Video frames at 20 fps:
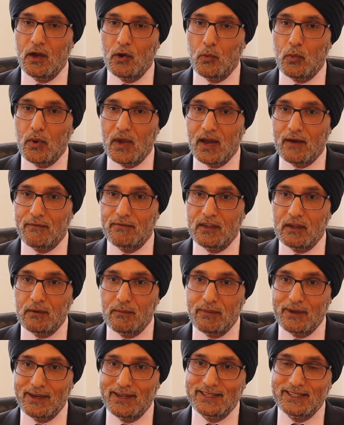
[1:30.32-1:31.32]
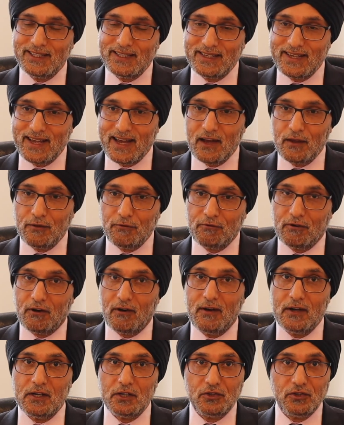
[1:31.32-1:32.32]
We have the ability now through
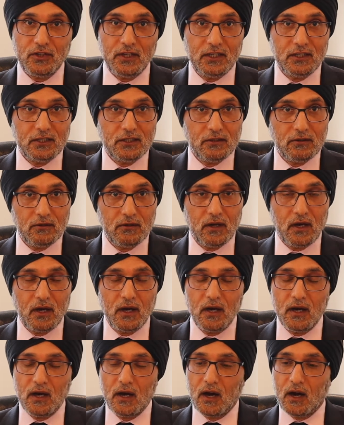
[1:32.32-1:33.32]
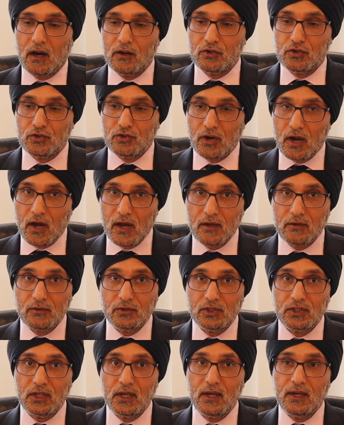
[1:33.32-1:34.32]
our entry into our
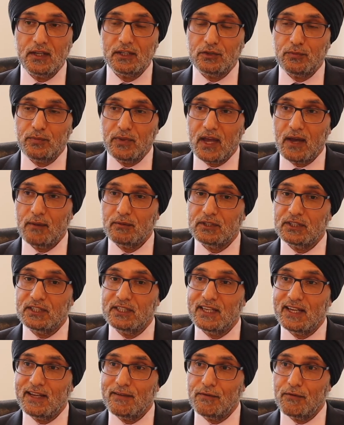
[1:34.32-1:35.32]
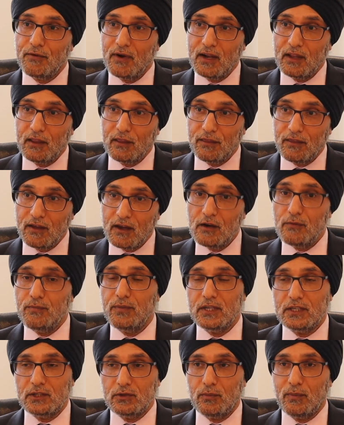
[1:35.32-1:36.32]
trials to be able to deliver
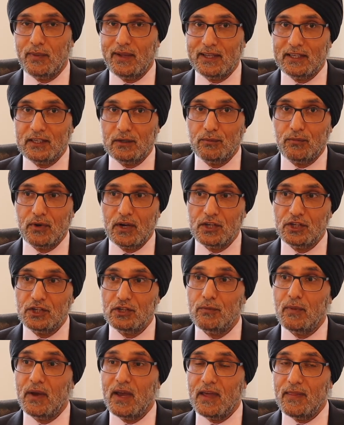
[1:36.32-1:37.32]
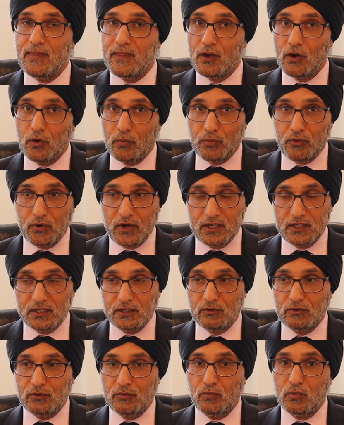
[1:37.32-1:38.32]
radiotherapy to a malignant brain tumour in the
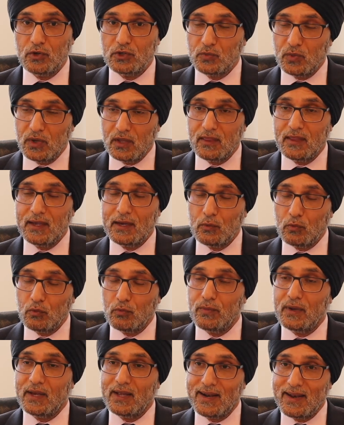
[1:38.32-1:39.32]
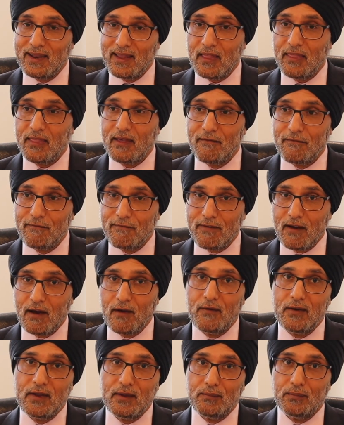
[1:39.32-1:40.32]
operating room, which we think will be another
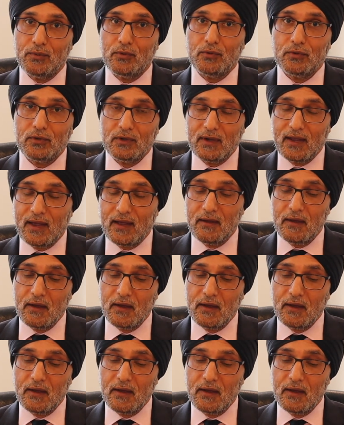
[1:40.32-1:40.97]
very important